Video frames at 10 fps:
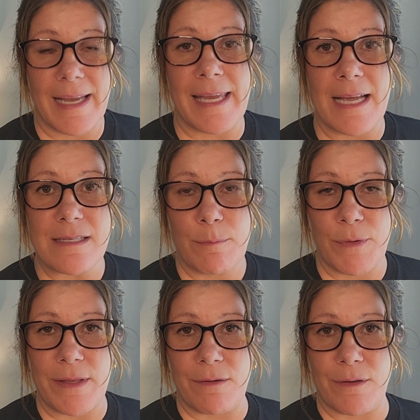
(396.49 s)
Get some
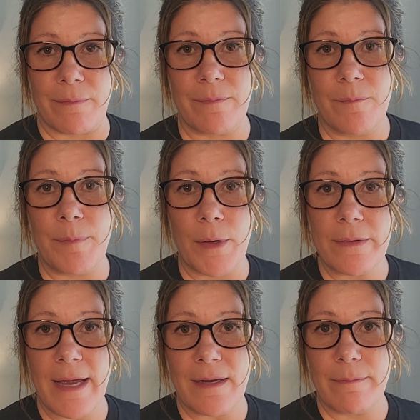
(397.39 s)
breathing room.
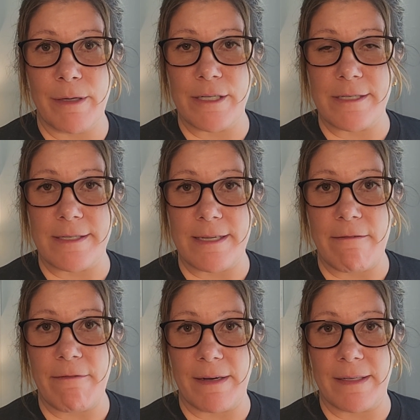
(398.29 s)
Build that emergency
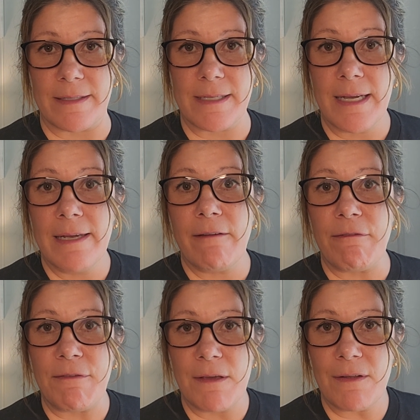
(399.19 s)
fund.
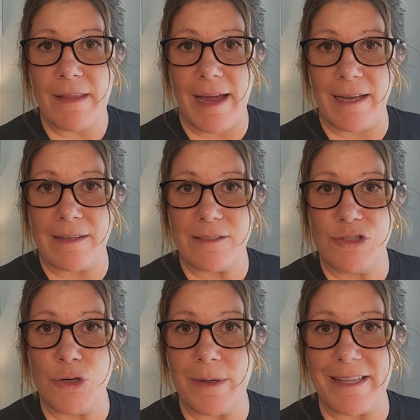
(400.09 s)
Feel that
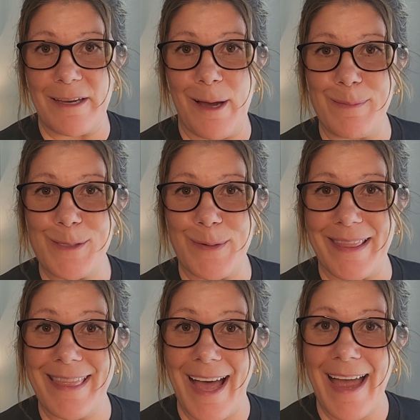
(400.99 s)
joy that comes
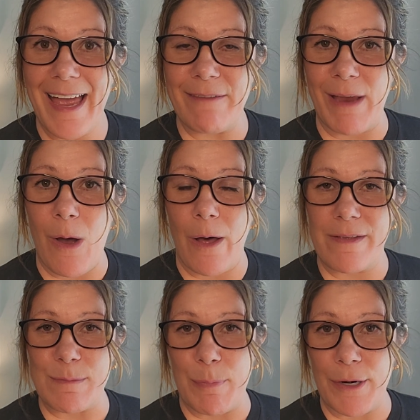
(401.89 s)
with not having all
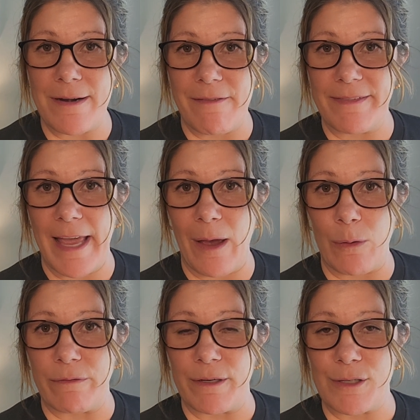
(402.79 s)
this burden of debt
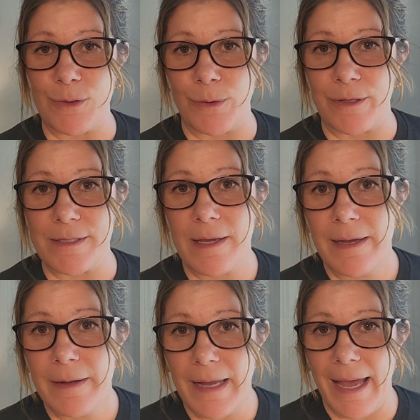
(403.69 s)
over your shoulders.
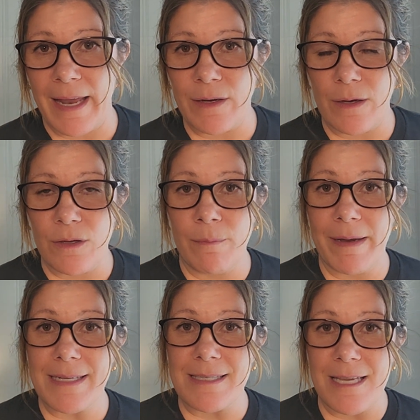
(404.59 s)
And you
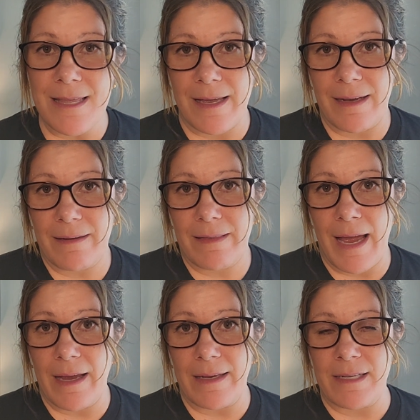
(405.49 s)
might see
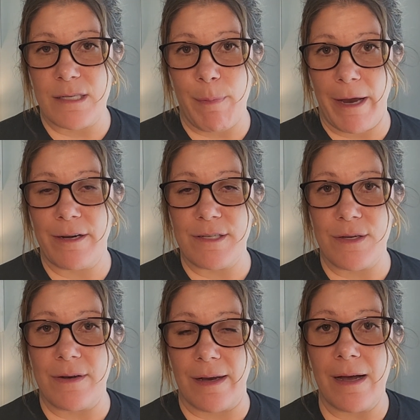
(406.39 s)
that inspires
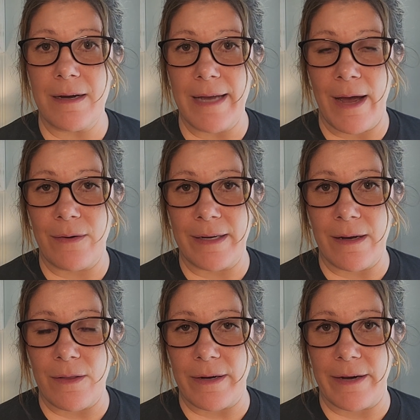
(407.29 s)
you to cut out in
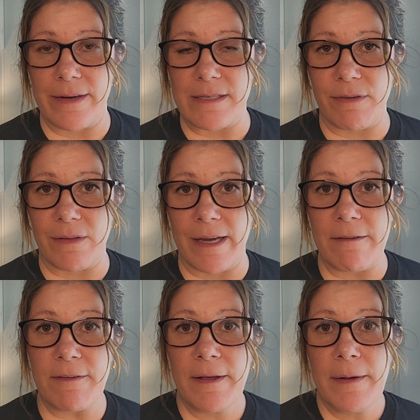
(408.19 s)
other areas of your life.